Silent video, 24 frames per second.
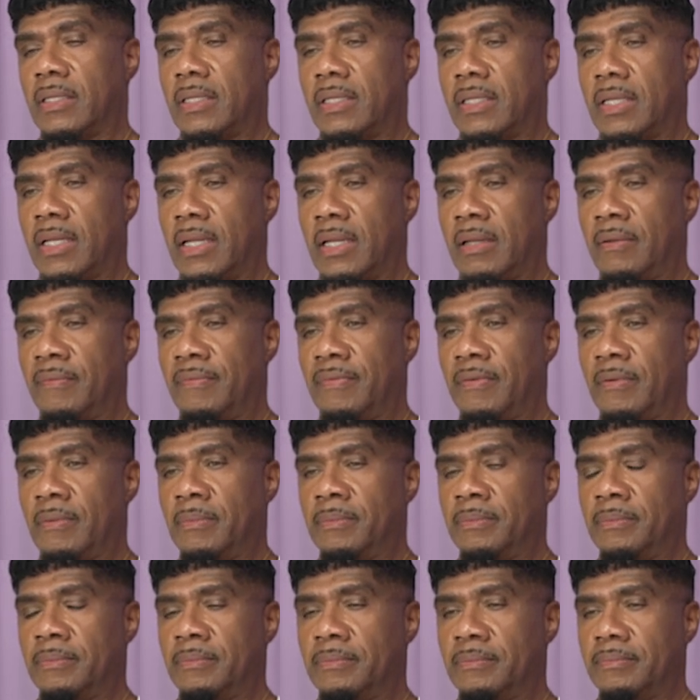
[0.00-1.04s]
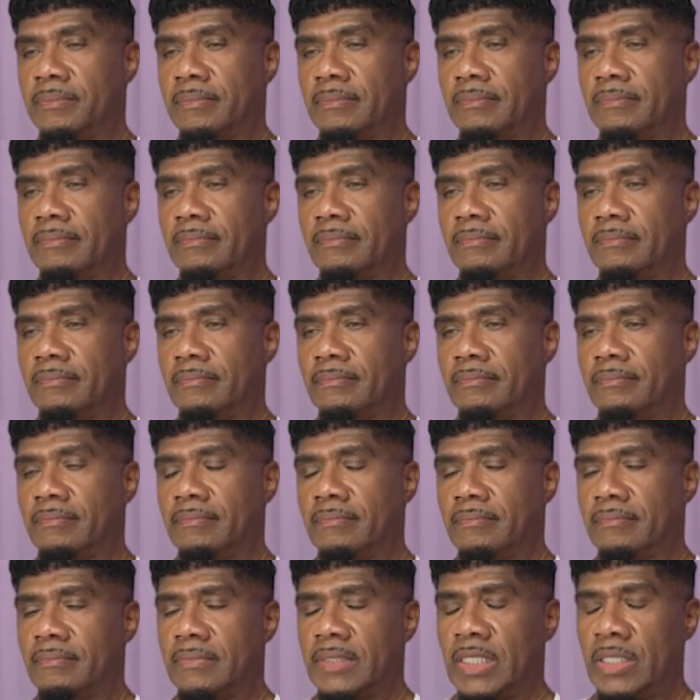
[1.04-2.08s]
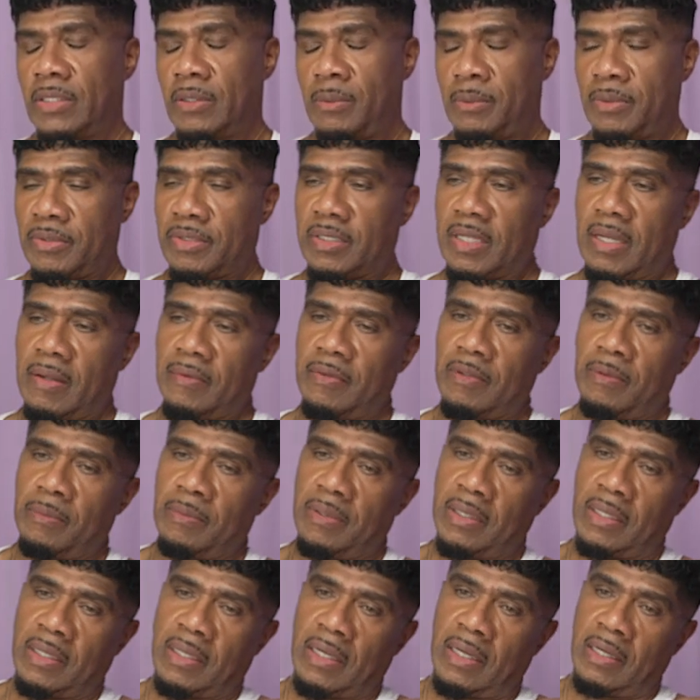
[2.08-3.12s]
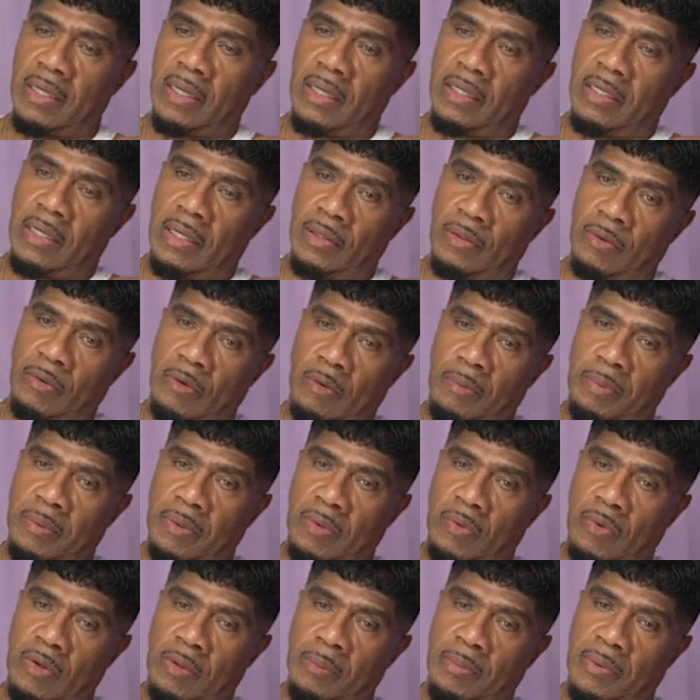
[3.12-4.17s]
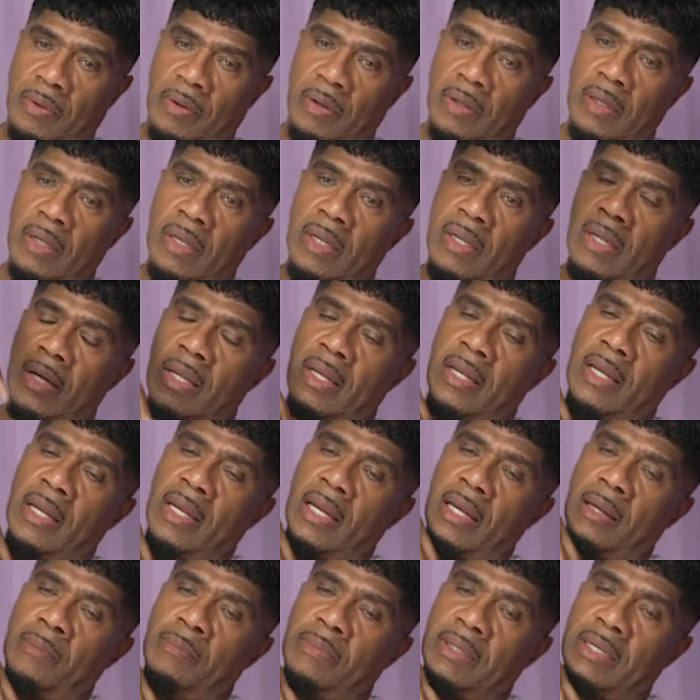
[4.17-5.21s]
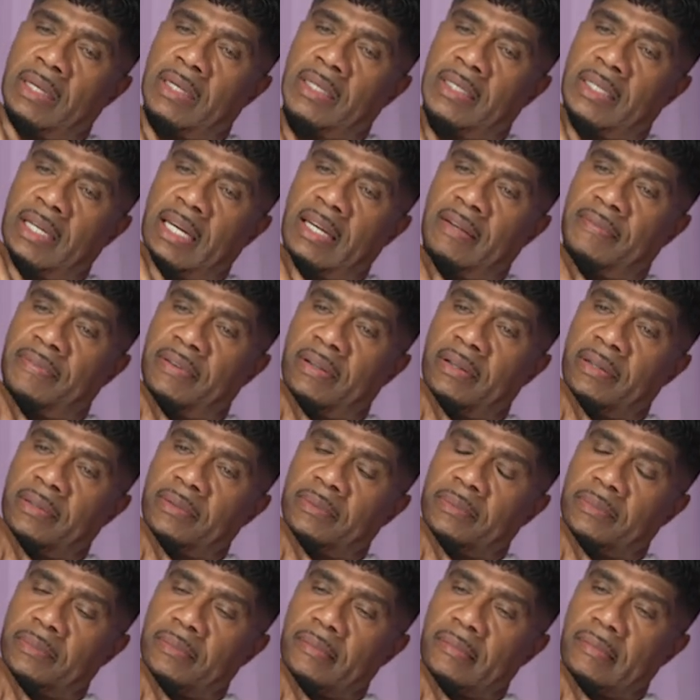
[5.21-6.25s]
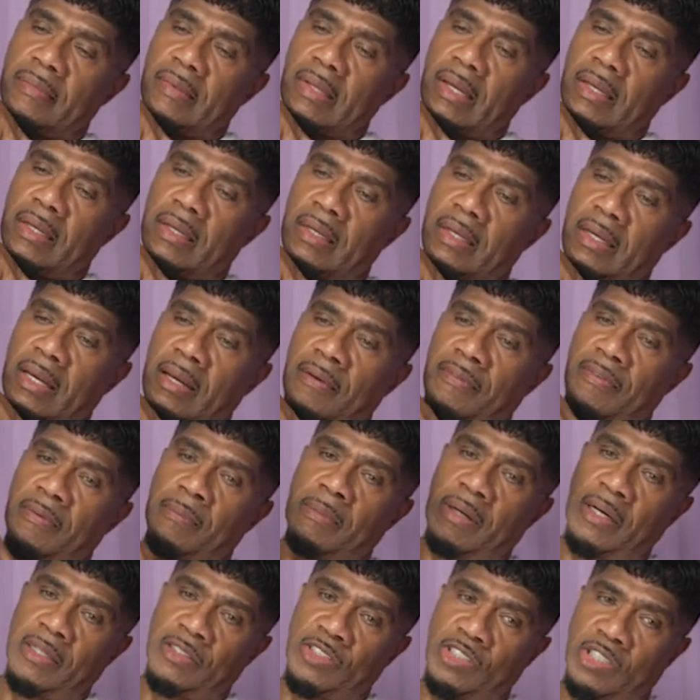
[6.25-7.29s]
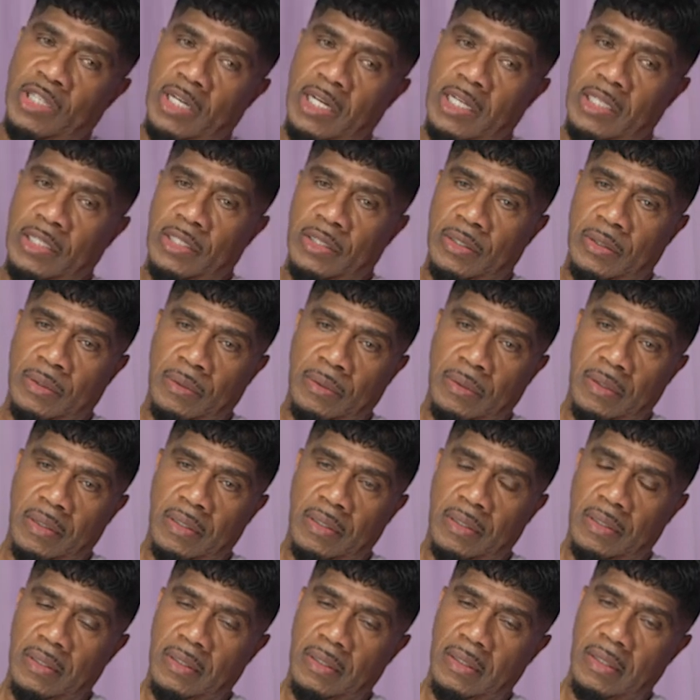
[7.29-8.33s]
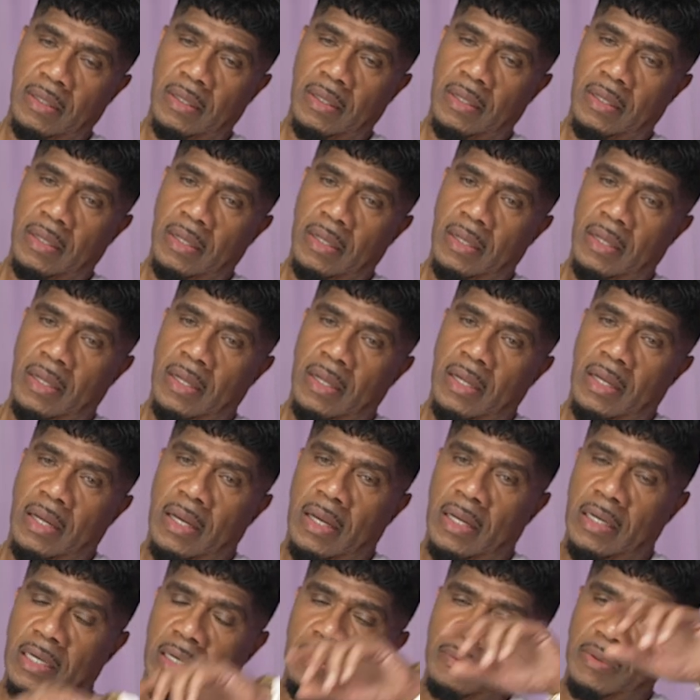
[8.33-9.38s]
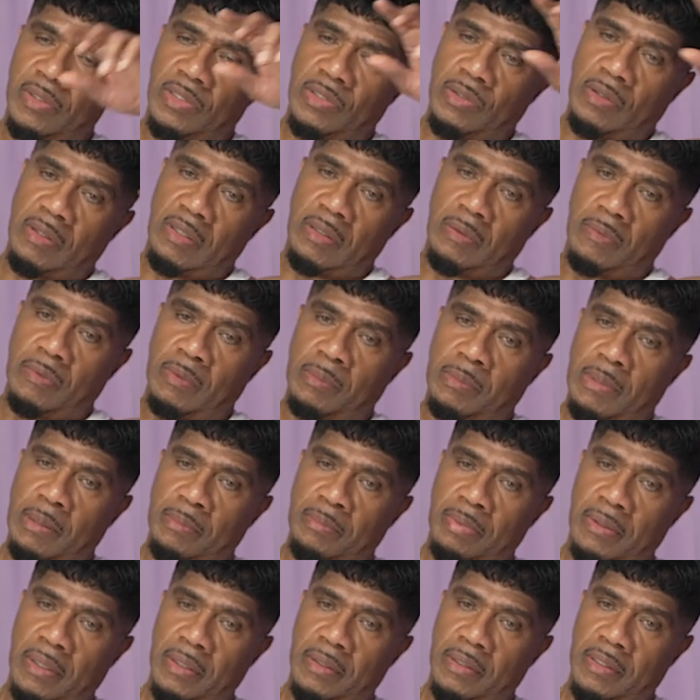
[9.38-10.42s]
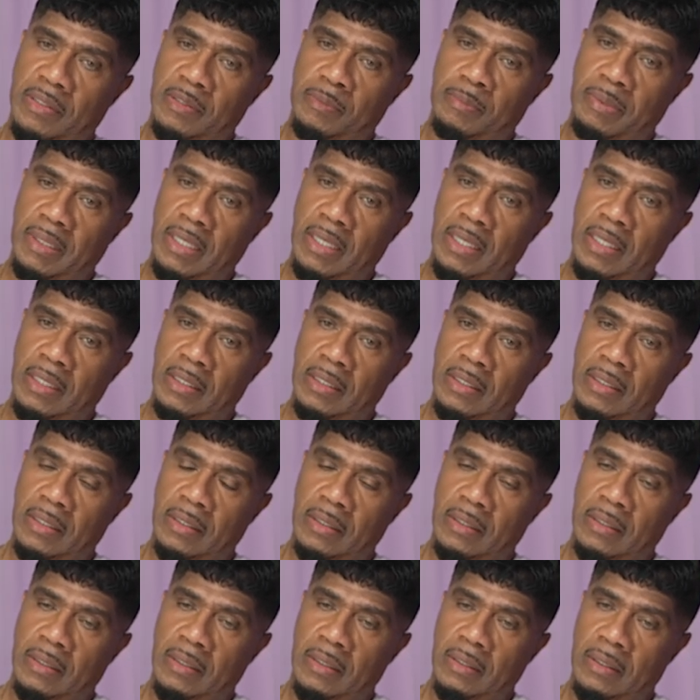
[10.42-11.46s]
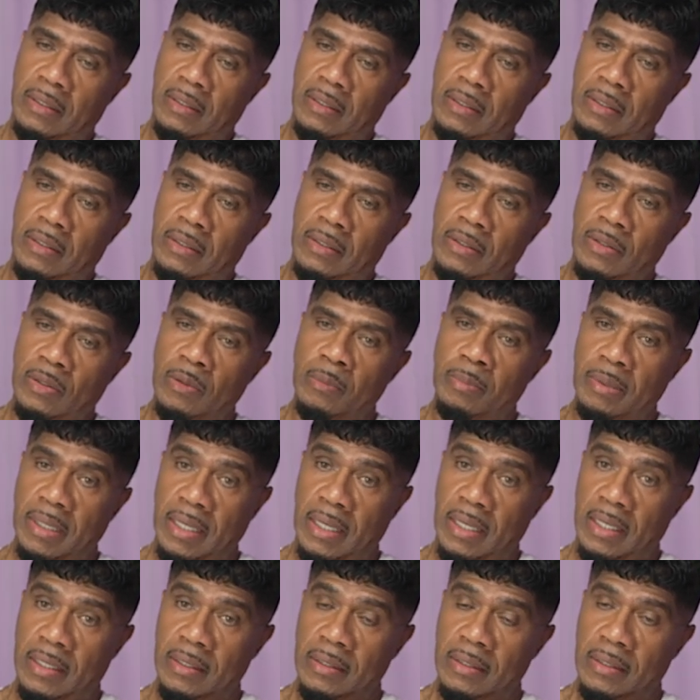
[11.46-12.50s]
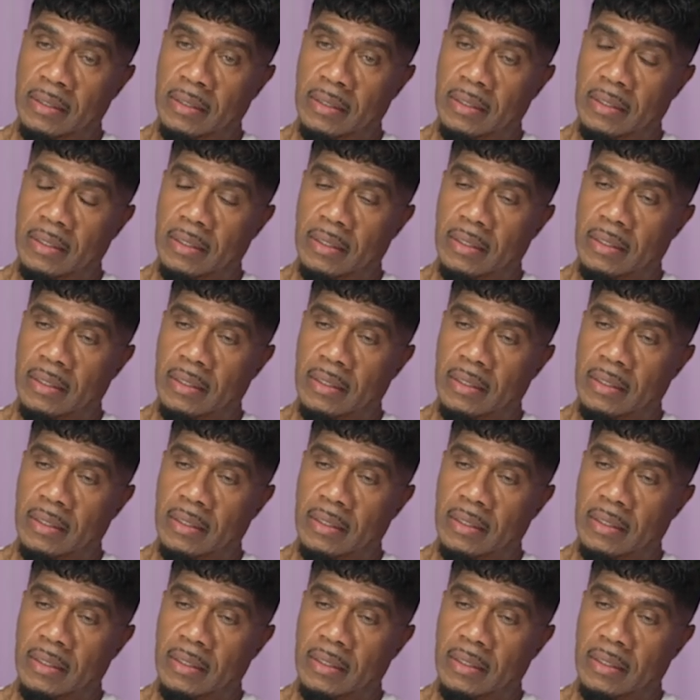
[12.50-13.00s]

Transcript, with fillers: came from, and almost came to me again, another group in Greenburgh. And me and David, came from Unchained Youth, and then we joined up with my brother's band, Newban, mm-hmm.